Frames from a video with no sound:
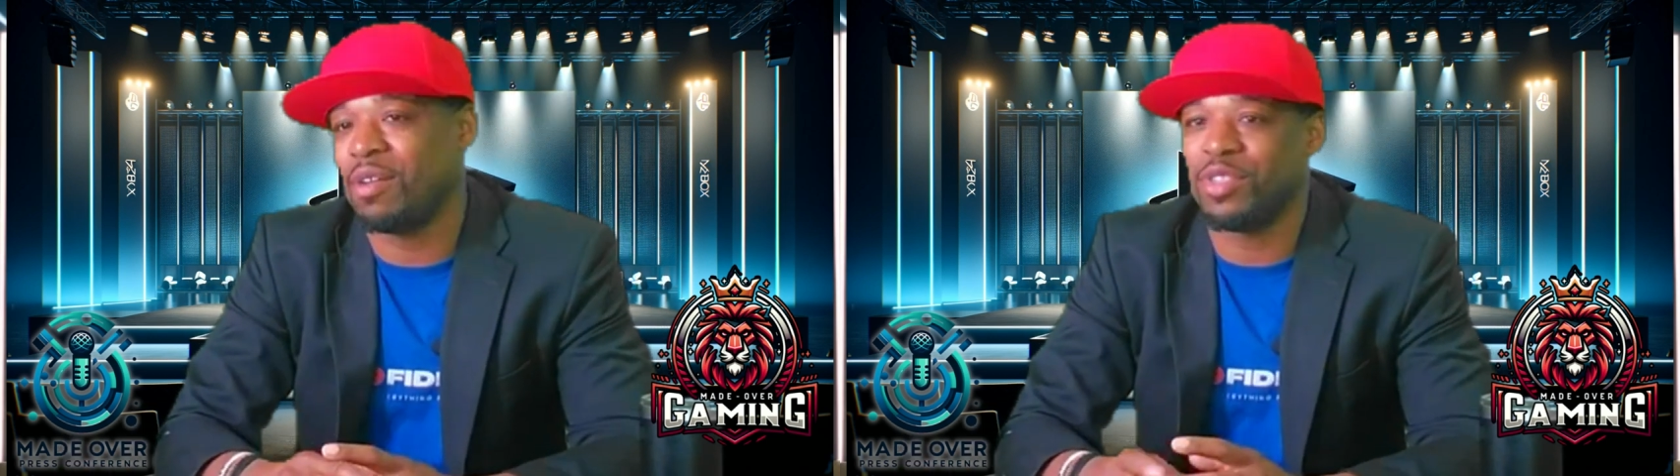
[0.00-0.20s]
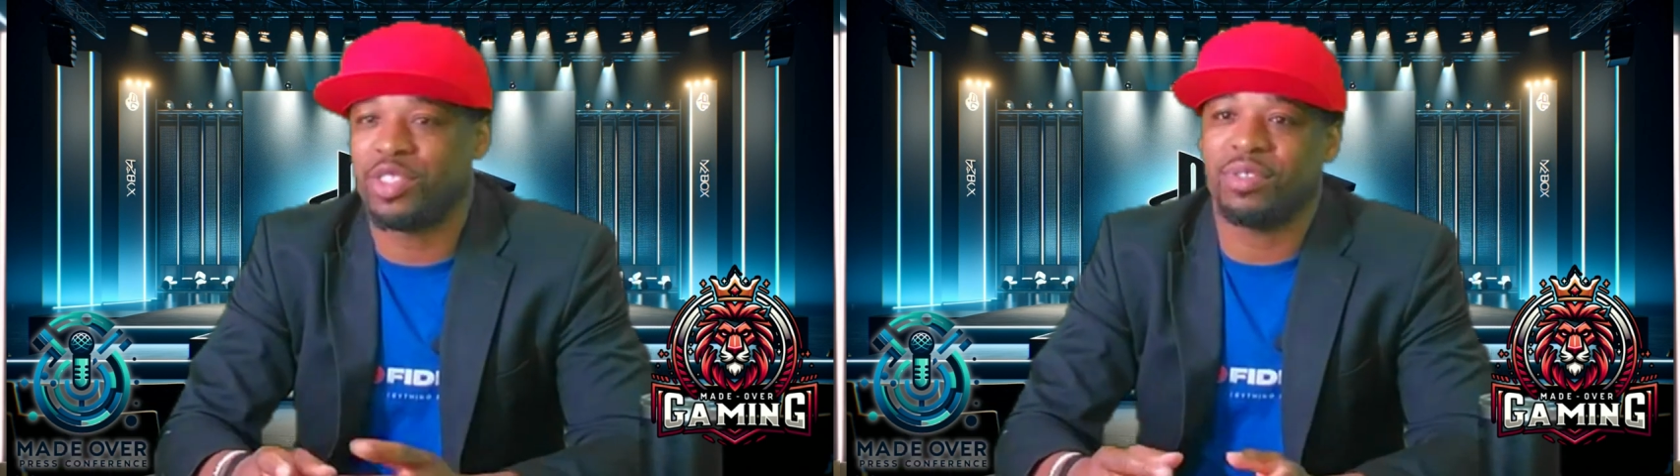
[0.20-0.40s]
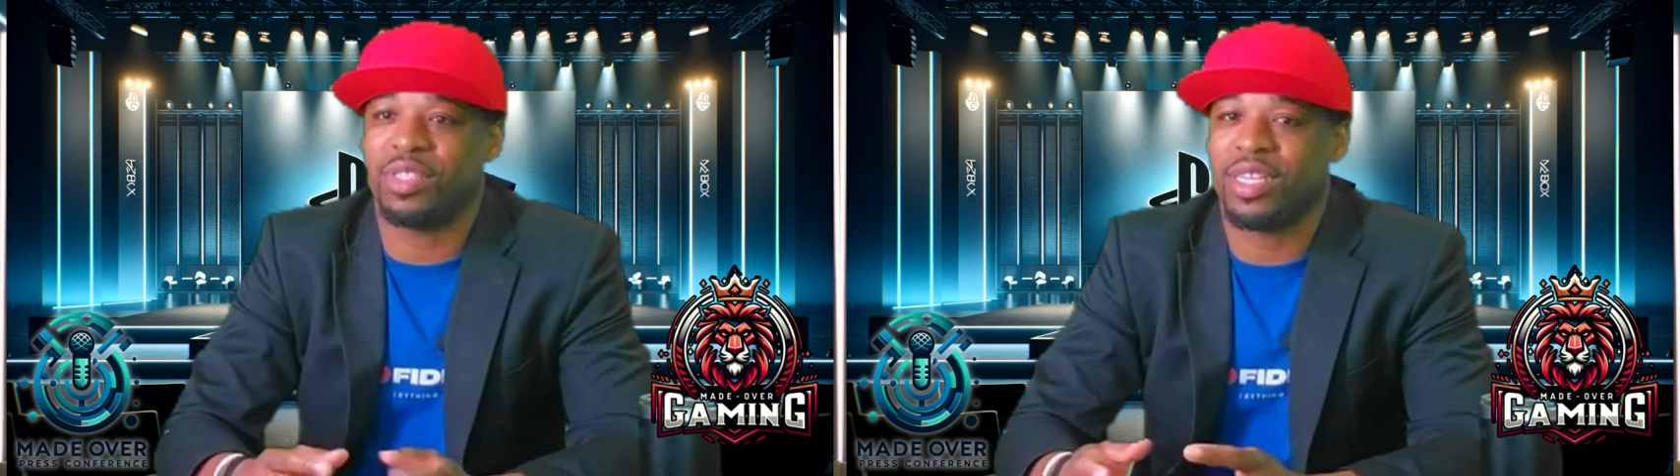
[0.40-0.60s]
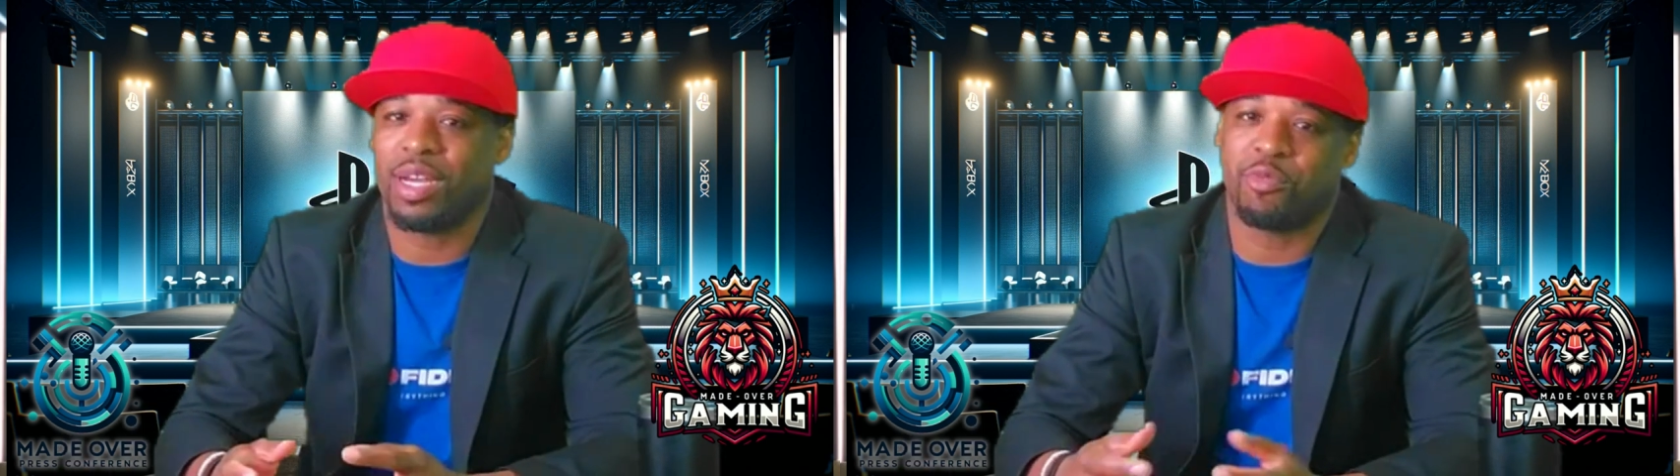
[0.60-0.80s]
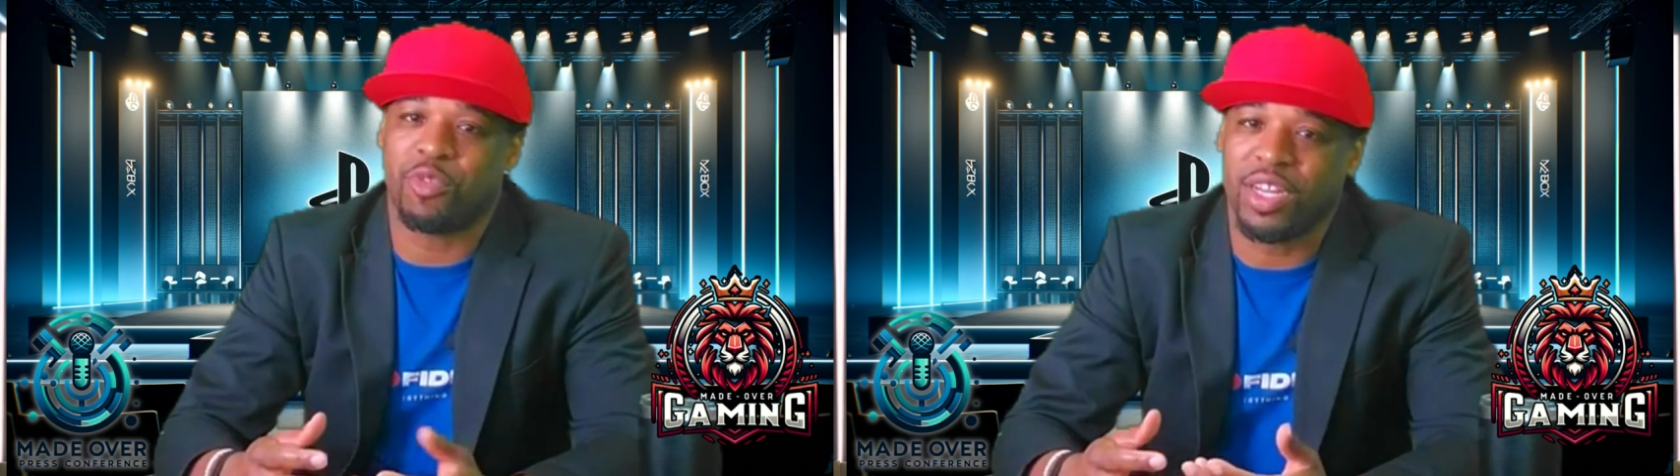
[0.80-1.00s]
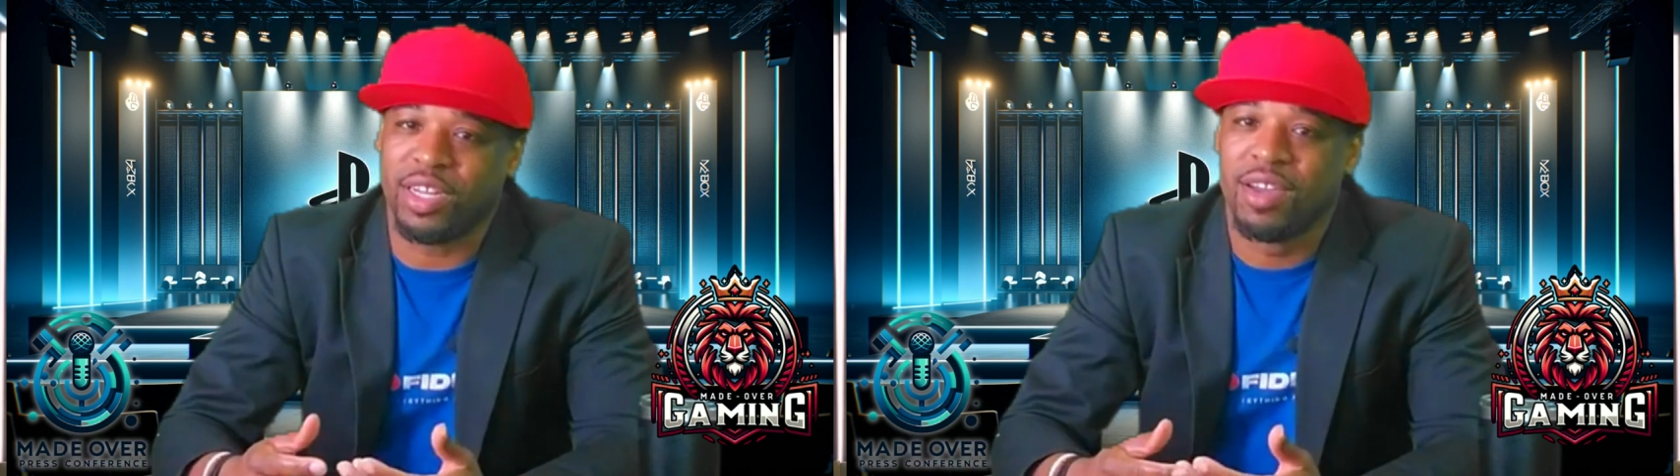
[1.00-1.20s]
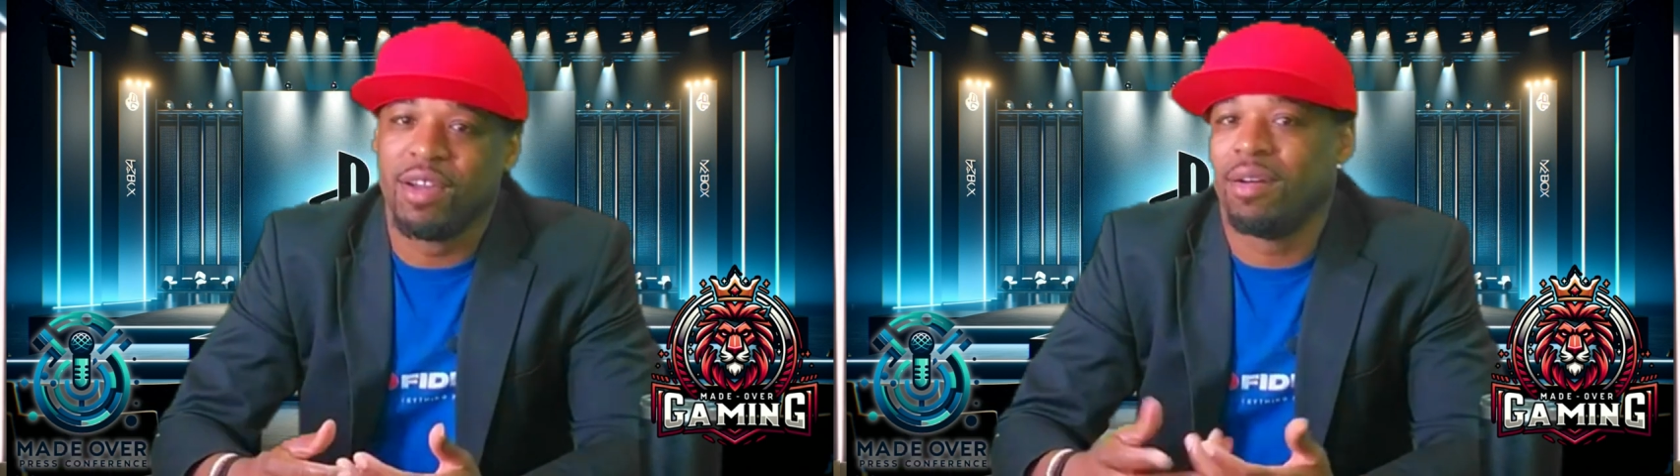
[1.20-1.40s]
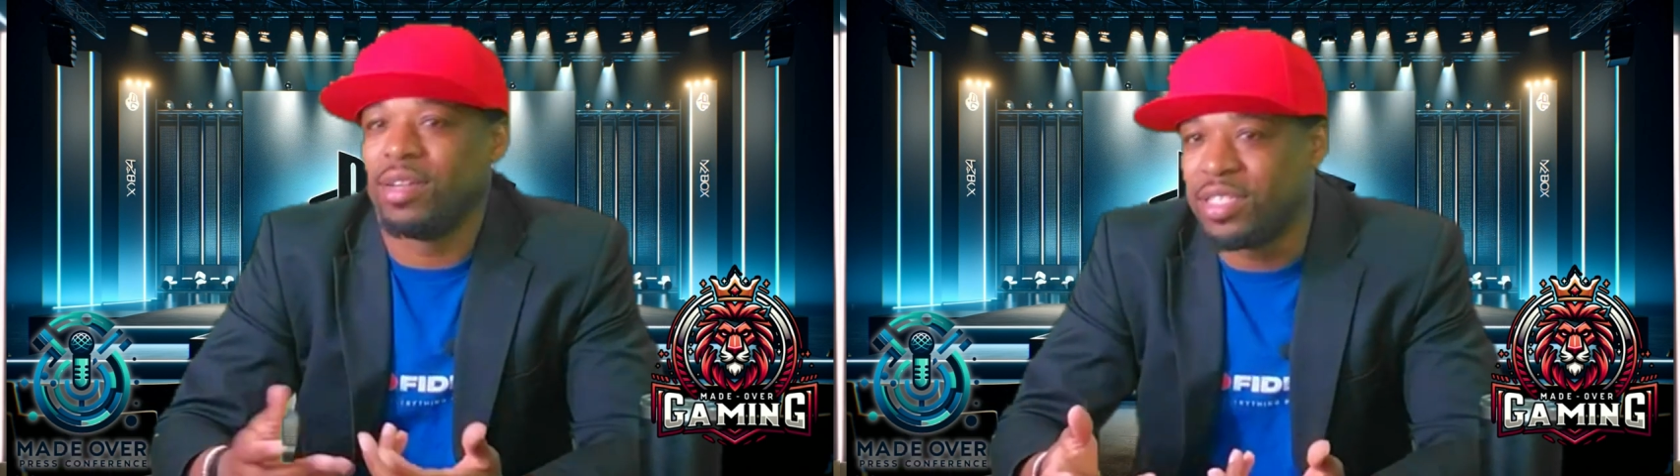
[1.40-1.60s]
I don't want you to think I'm running
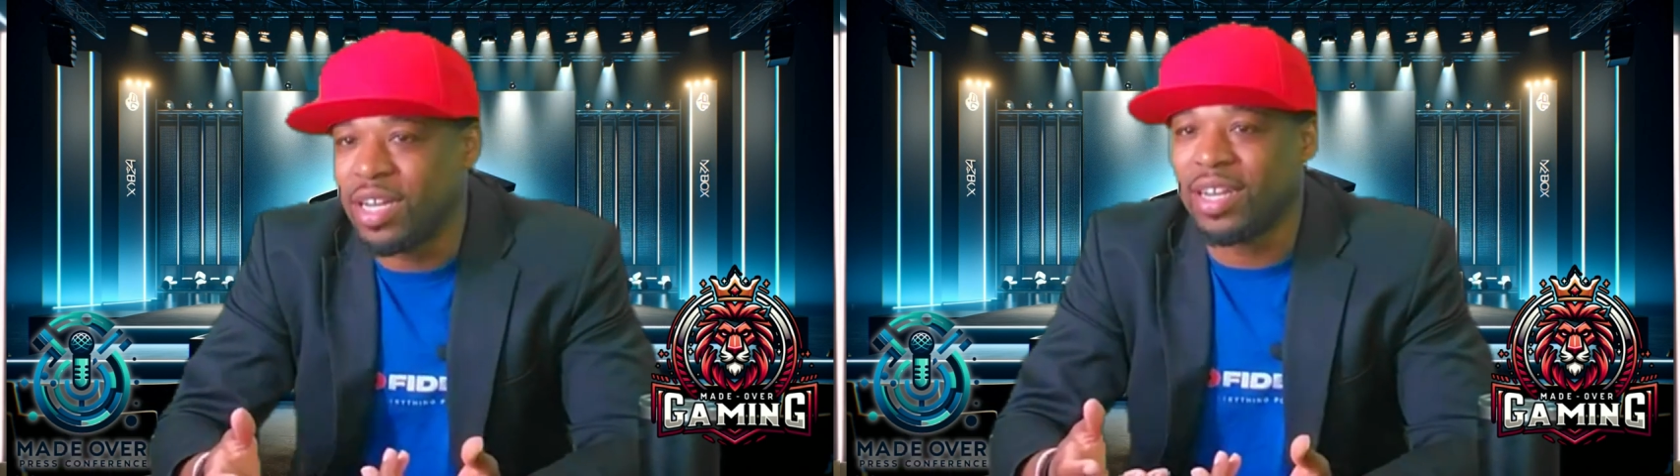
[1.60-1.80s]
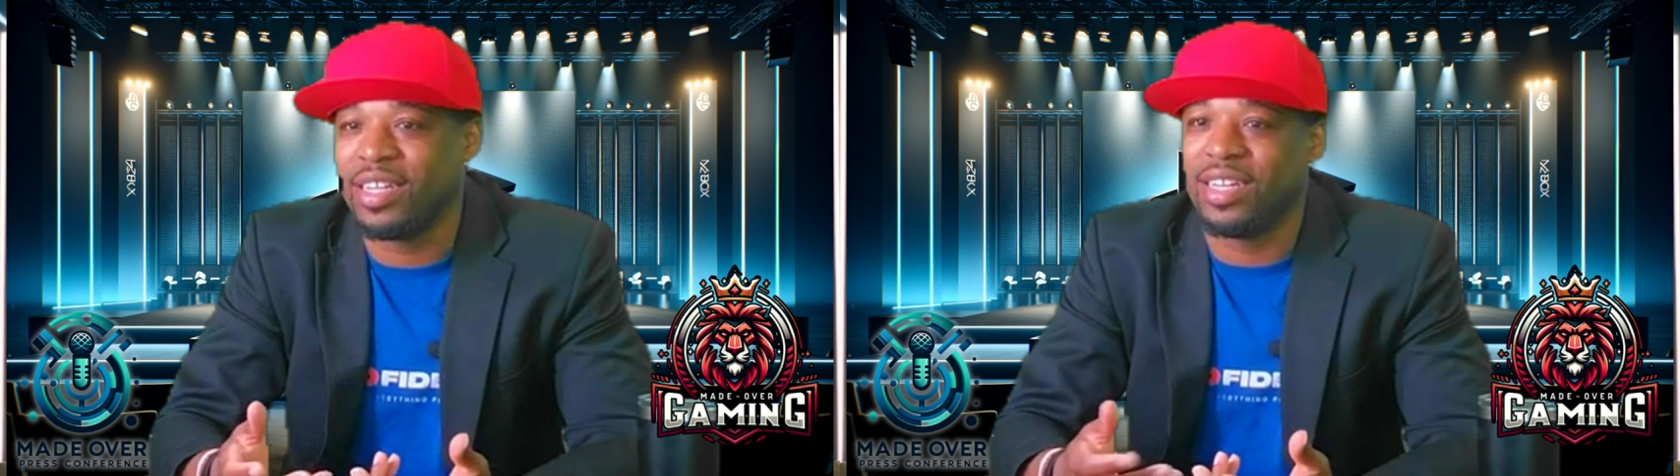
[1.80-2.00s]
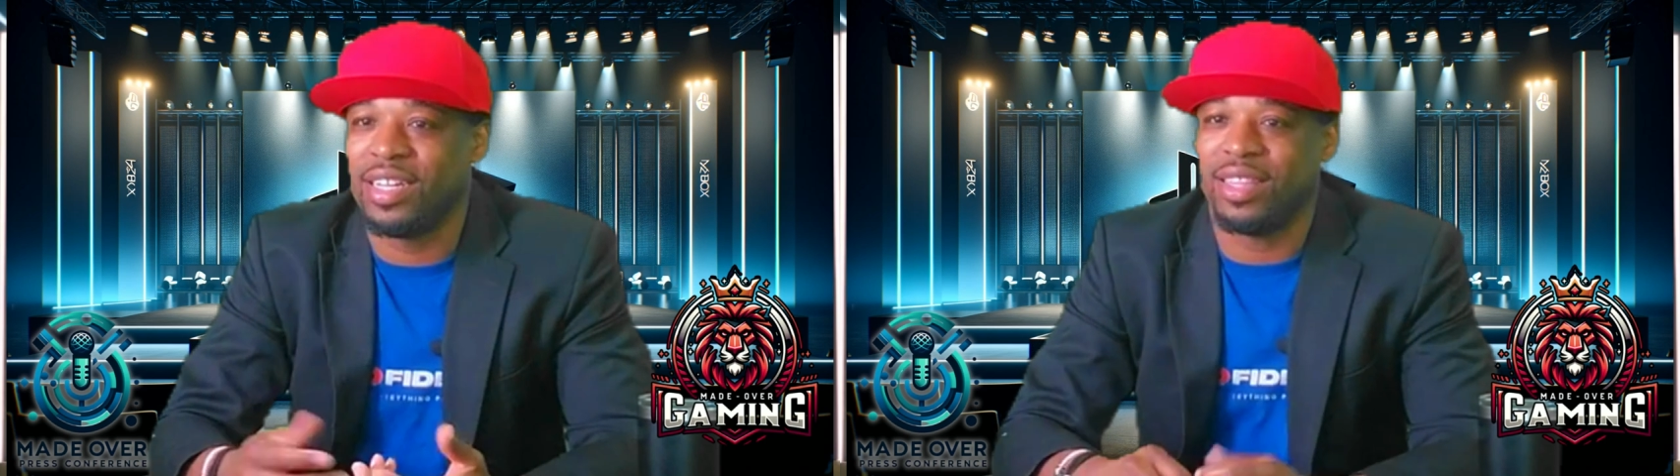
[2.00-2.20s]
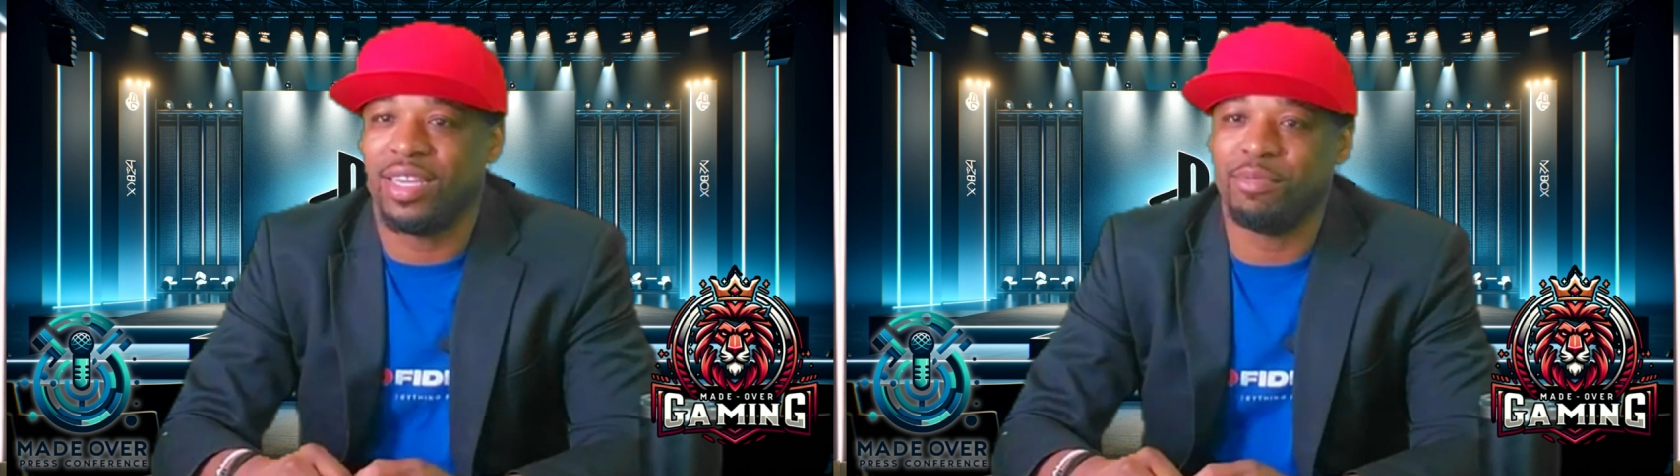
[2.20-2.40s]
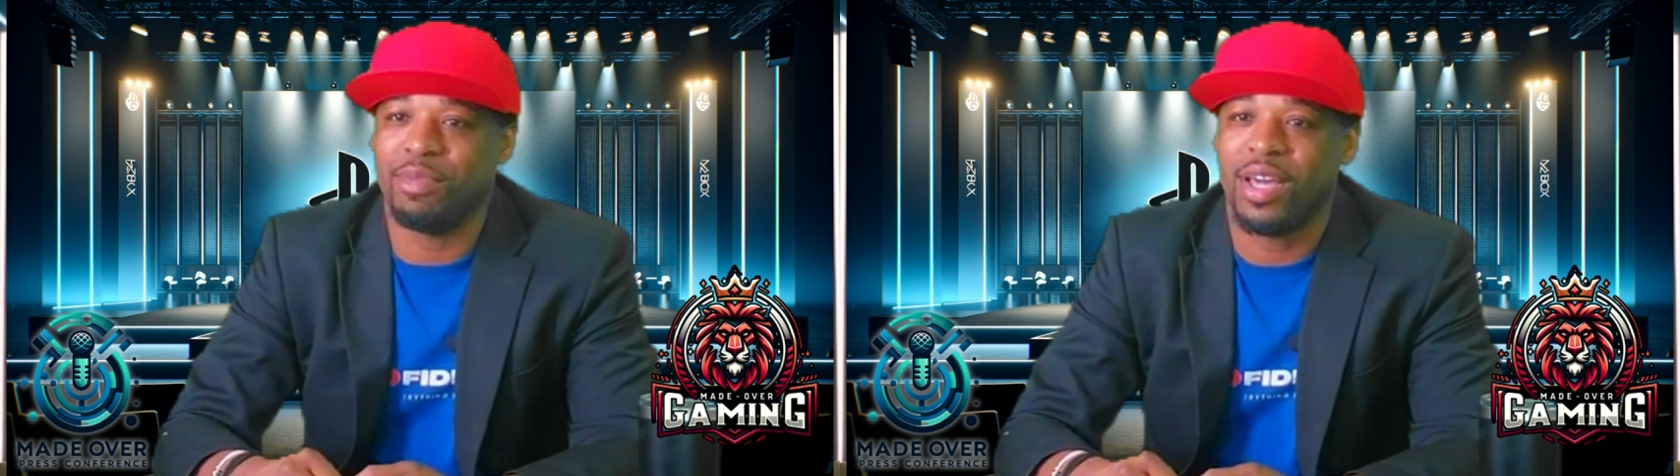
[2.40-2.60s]
or ducking anything,